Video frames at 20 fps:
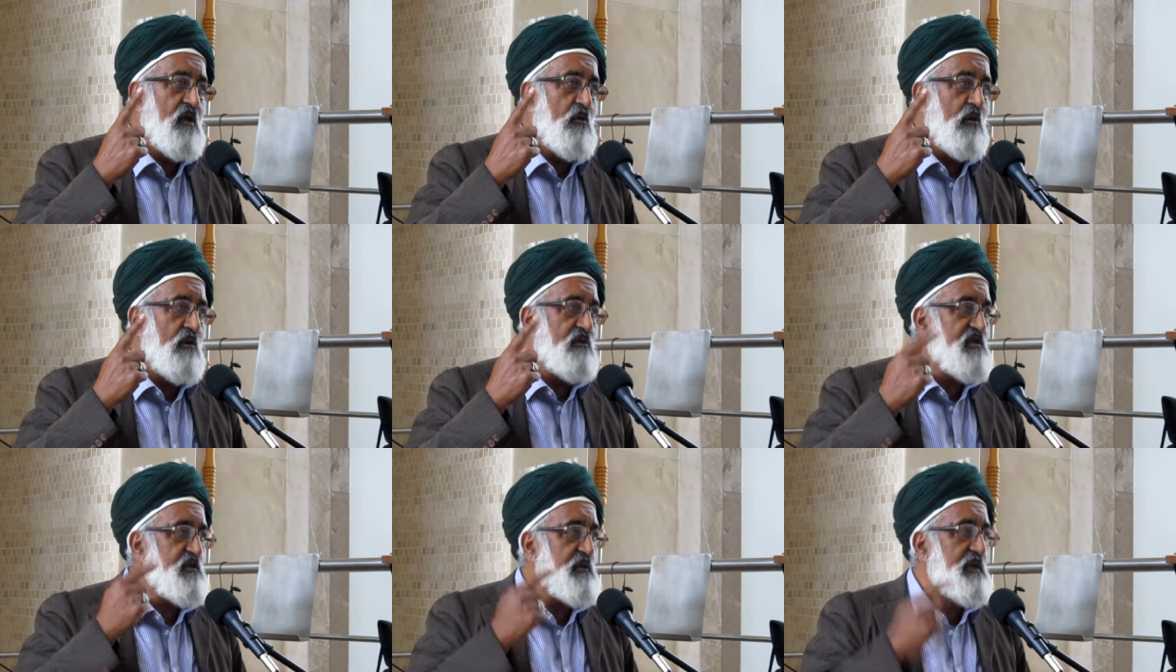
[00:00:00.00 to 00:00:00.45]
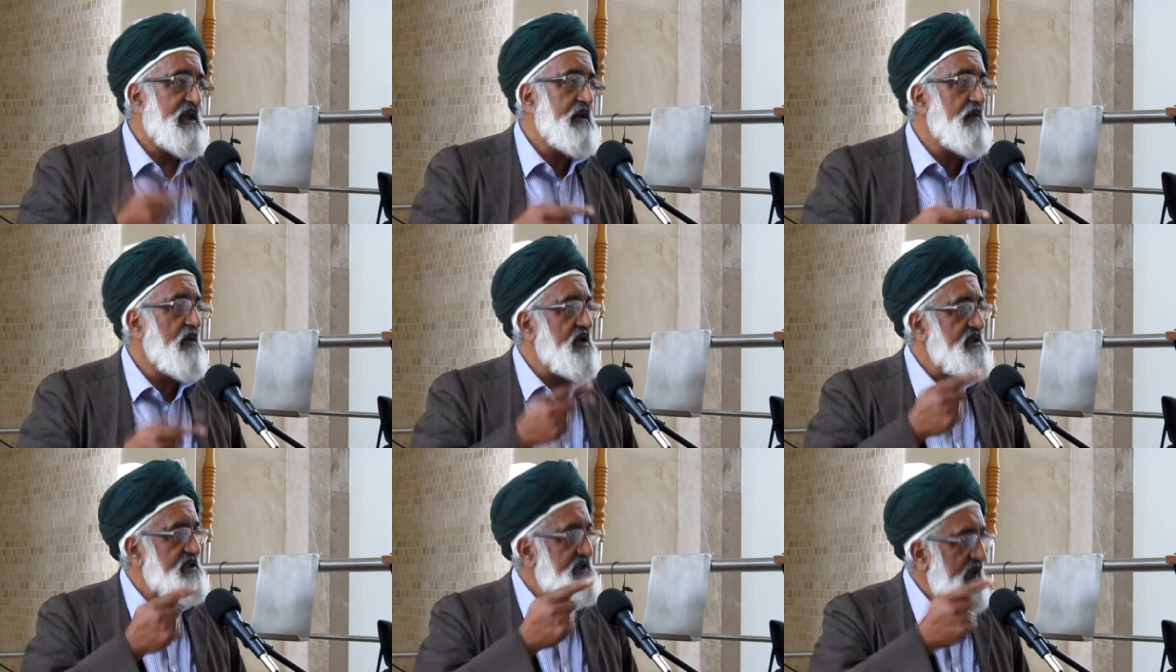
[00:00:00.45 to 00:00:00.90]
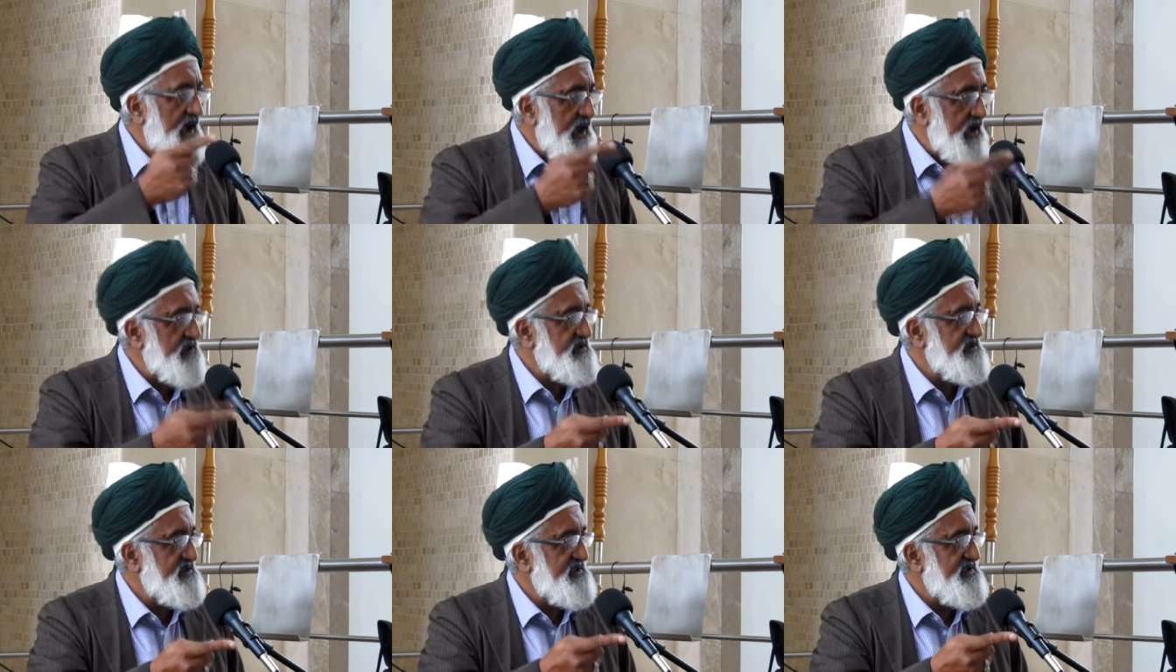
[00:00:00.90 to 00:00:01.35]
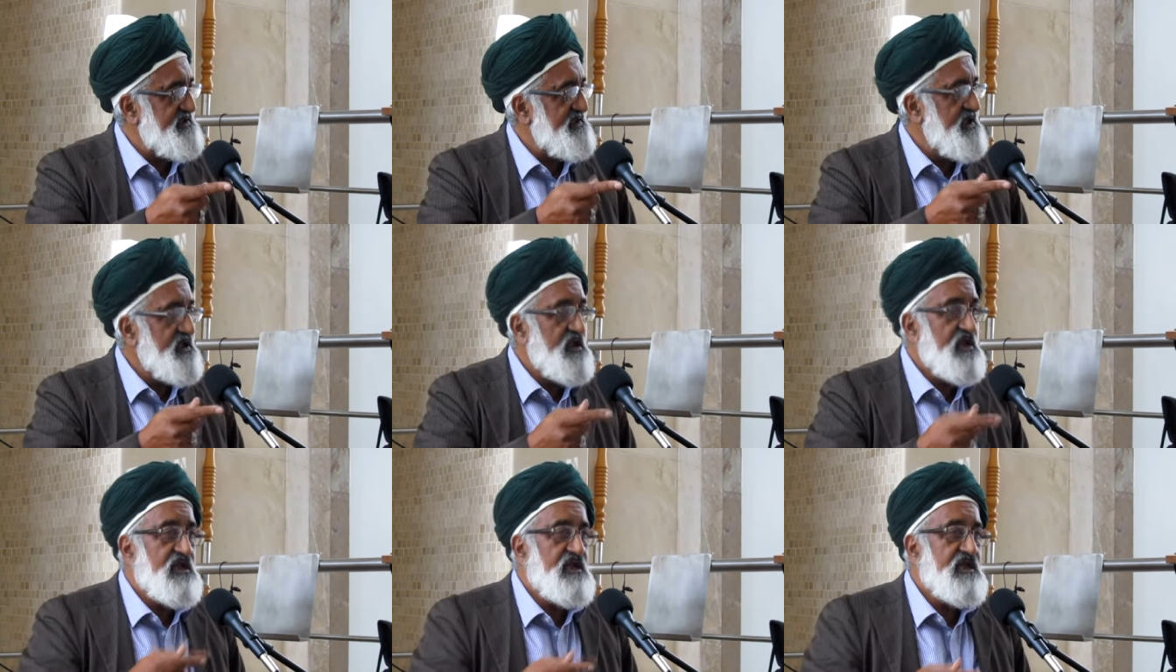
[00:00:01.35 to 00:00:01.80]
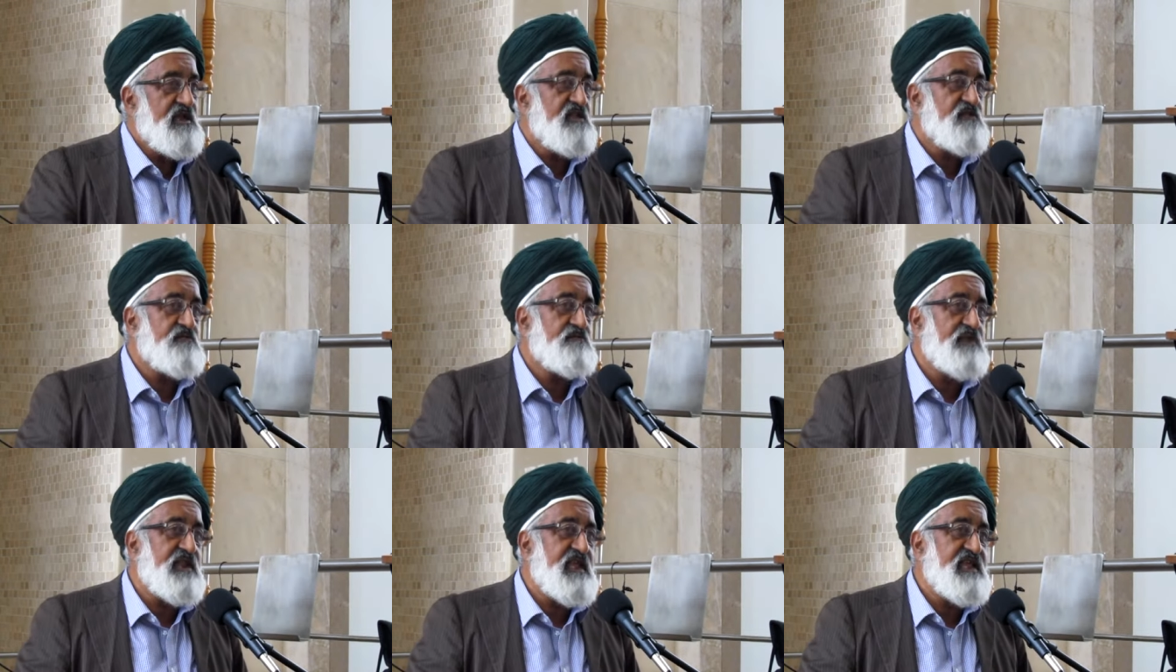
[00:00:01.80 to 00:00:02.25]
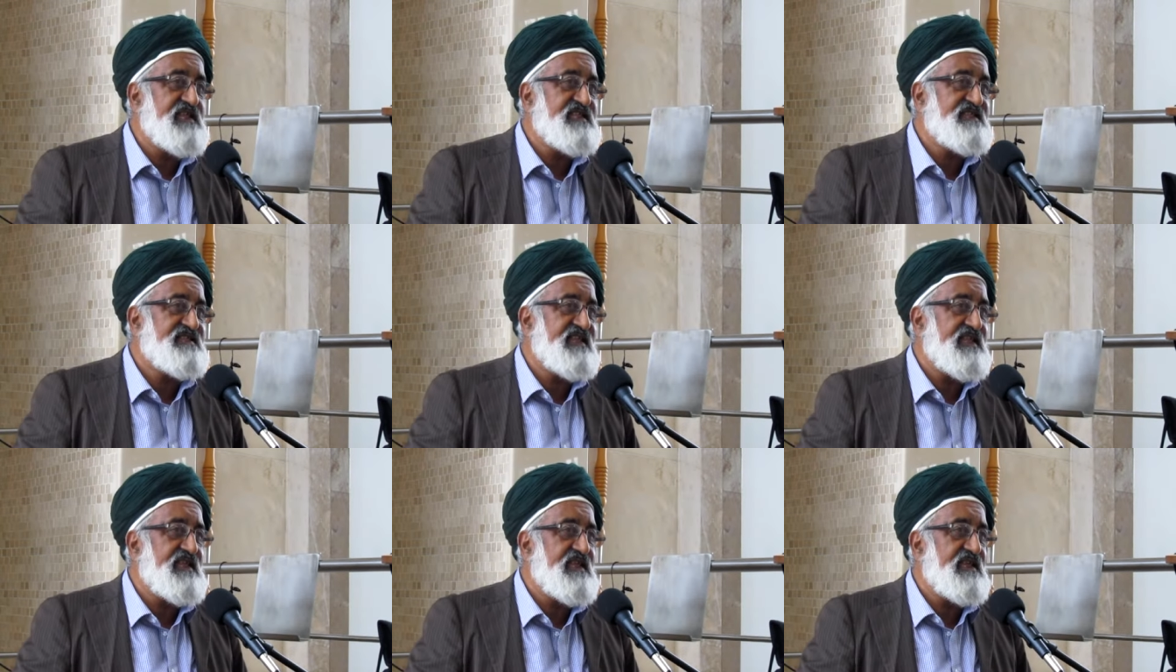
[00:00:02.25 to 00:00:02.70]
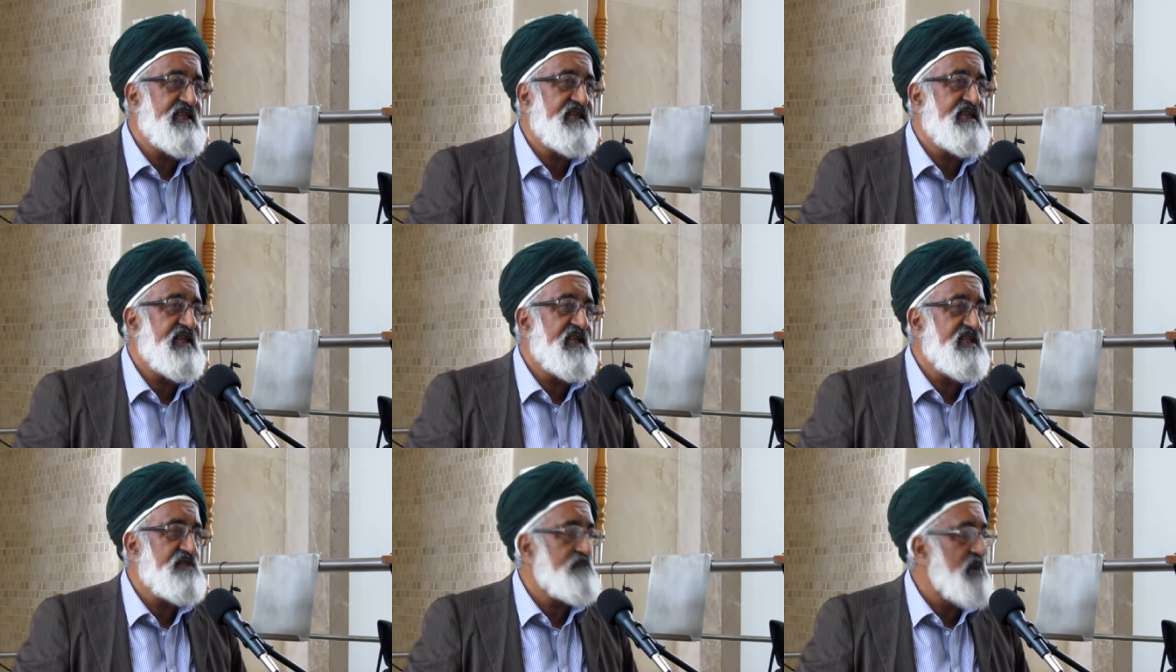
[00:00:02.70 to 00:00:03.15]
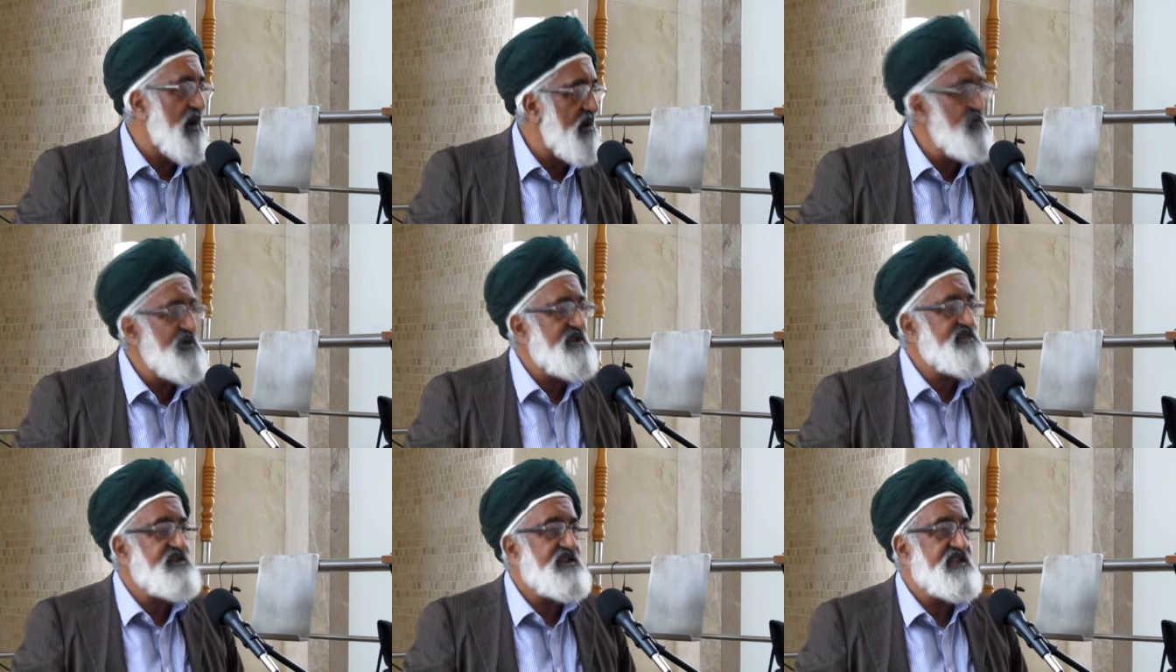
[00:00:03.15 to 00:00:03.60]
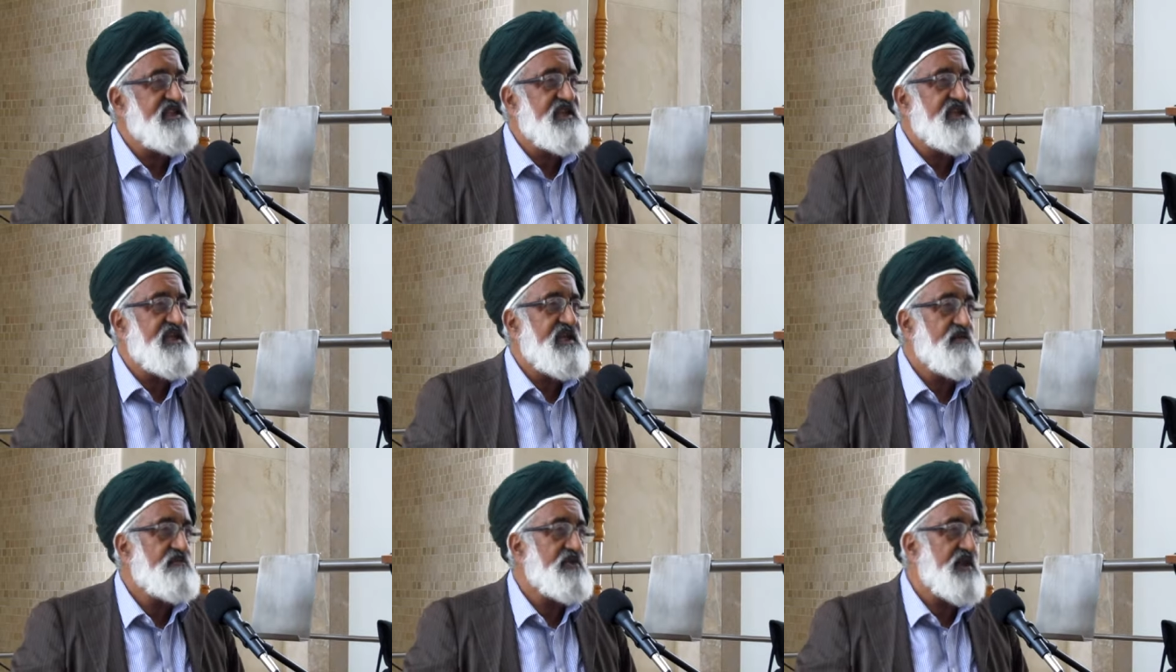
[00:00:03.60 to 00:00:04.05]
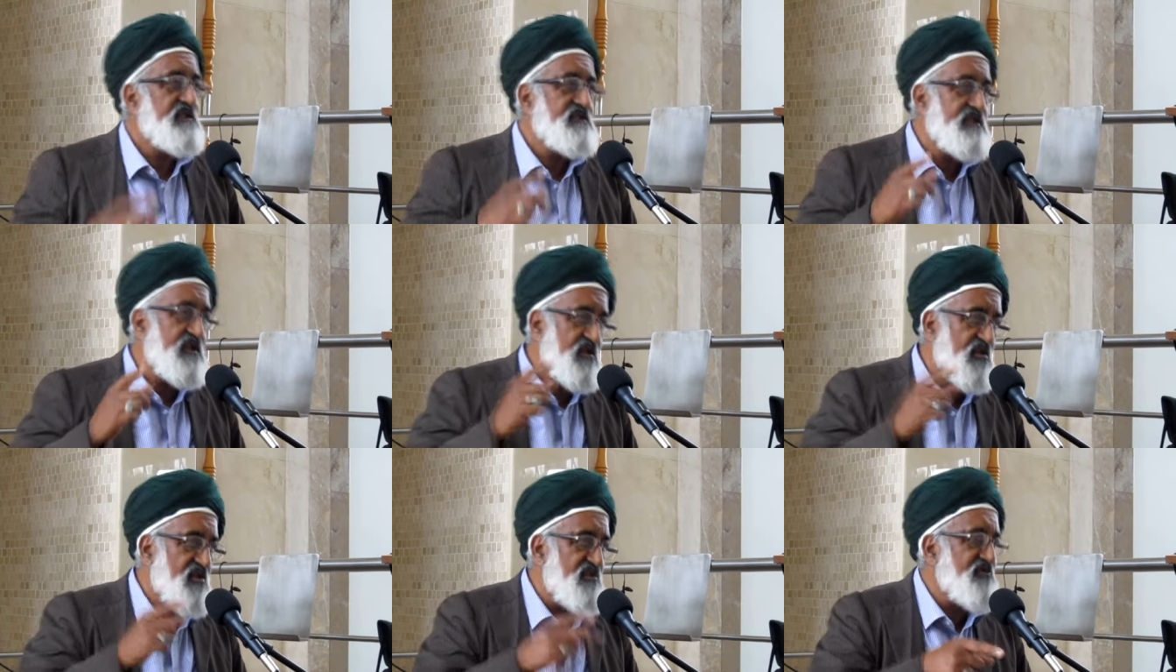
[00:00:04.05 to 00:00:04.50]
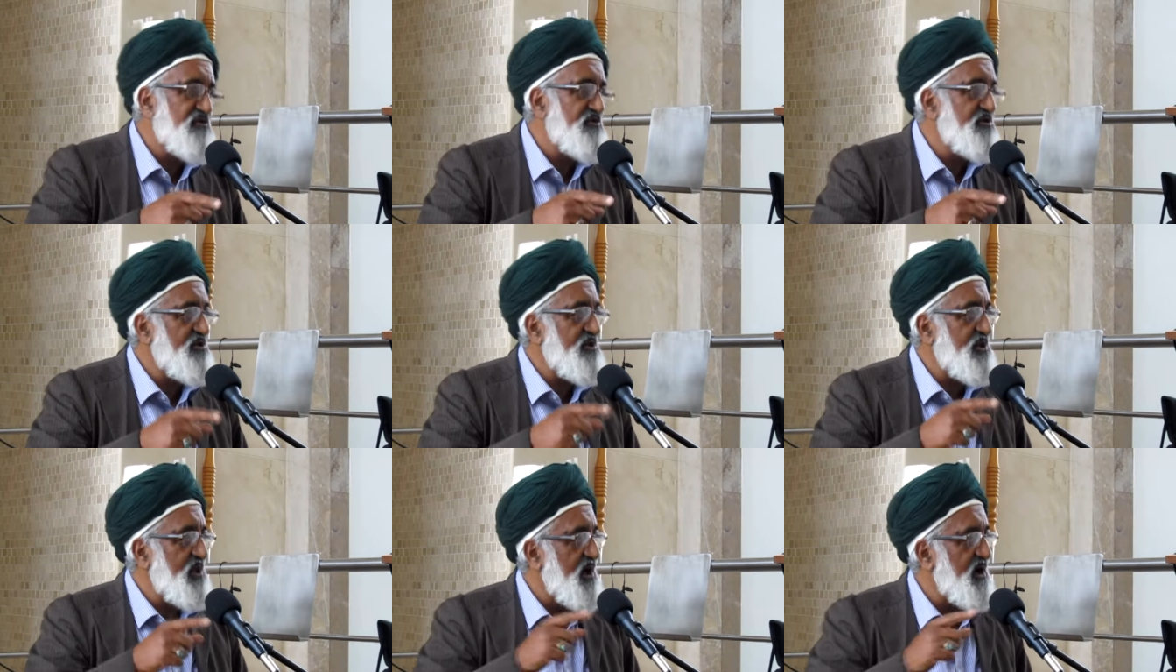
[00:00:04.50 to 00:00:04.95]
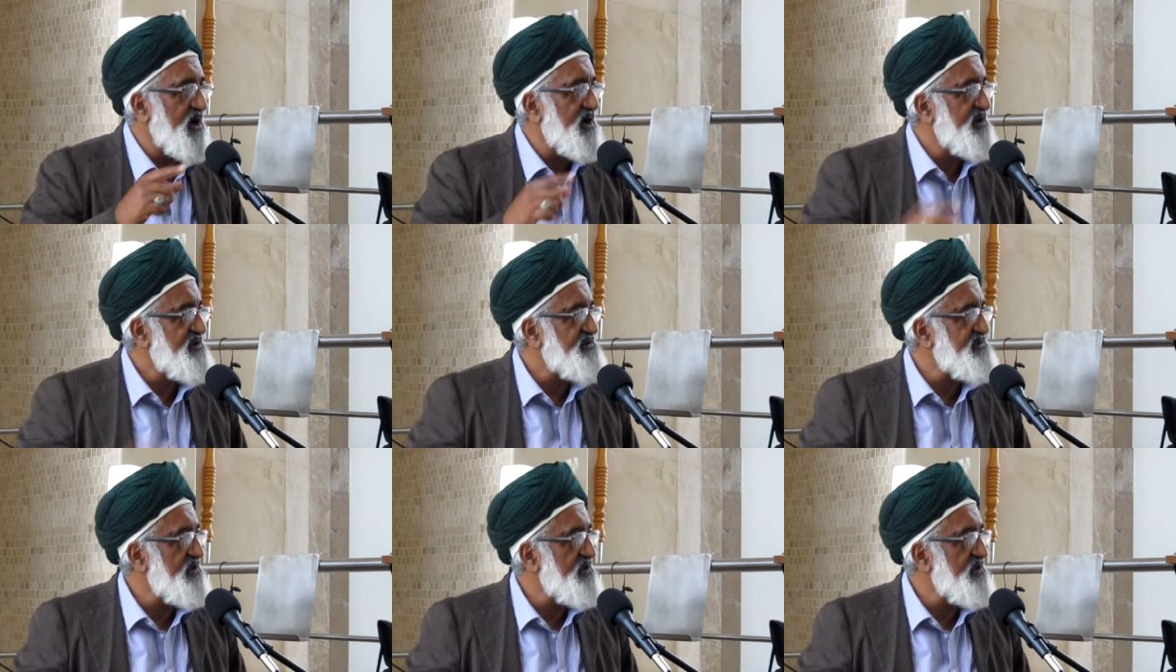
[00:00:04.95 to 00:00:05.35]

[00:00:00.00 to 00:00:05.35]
When we speak about Na'at, it's praising, it's poetry praising Rasulullah